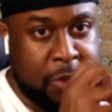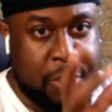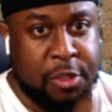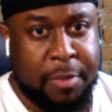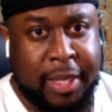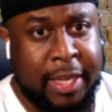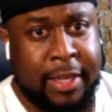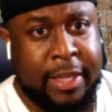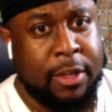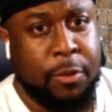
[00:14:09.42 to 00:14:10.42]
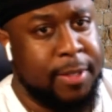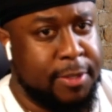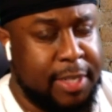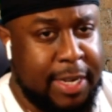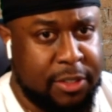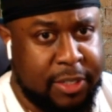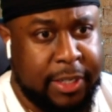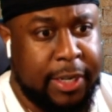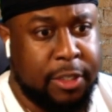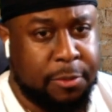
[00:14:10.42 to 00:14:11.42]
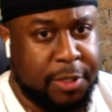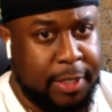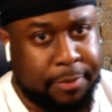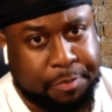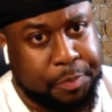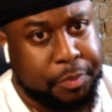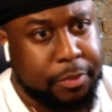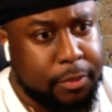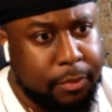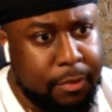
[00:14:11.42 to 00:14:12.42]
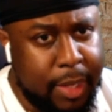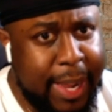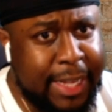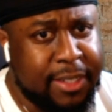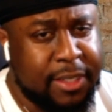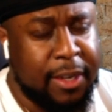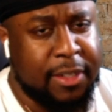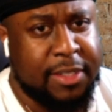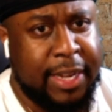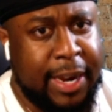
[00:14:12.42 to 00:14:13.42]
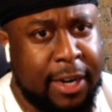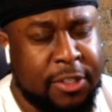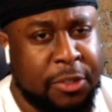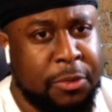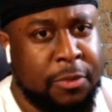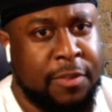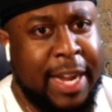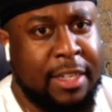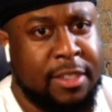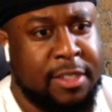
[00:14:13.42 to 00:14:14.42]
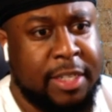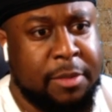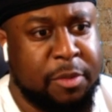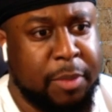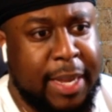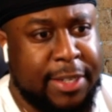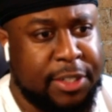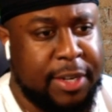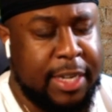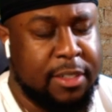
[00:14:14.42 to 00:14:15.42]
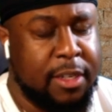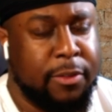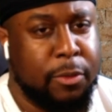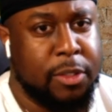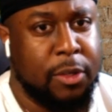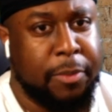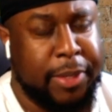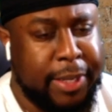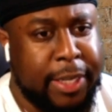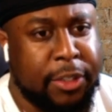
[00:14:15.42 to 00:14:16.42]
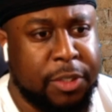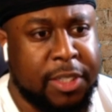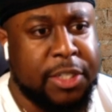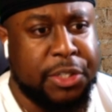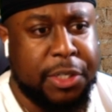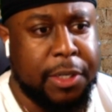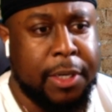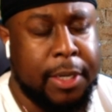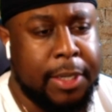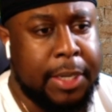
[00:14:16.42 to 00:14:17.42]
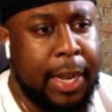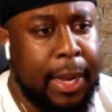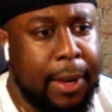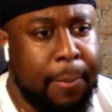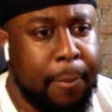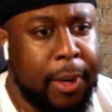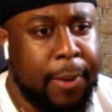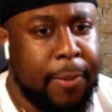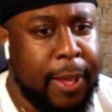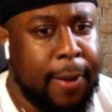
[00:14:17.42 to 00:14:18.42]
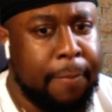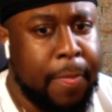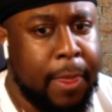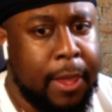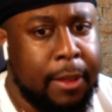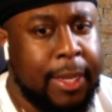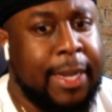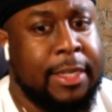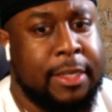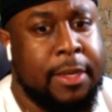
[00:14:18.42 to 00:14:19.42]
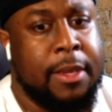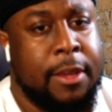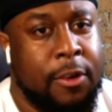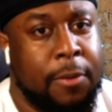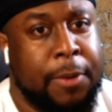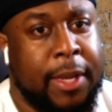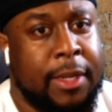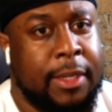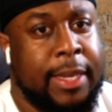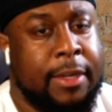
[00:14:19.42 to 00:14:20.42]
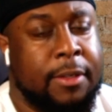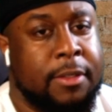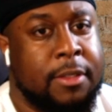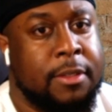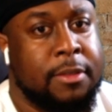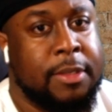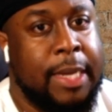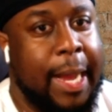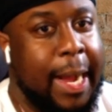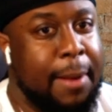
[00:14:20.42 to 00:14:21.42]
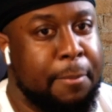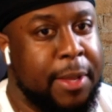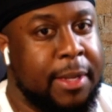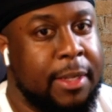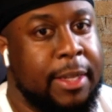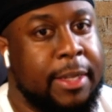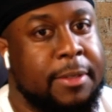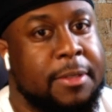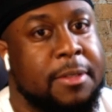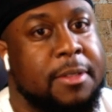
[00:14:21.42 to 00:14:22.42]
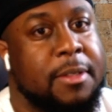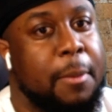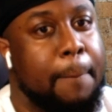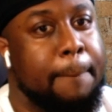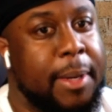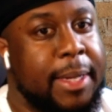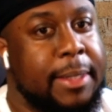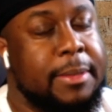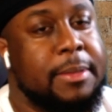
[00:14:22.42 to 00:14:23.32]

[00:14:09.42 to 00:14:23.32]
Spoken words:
Excuse me. Neither one of those guys are still 100%. And it sucks that our two finalist teams from last year had to suffer with so many injuries this year. But yeah, like you're picking the Lakers, I'm picking the Lakers, but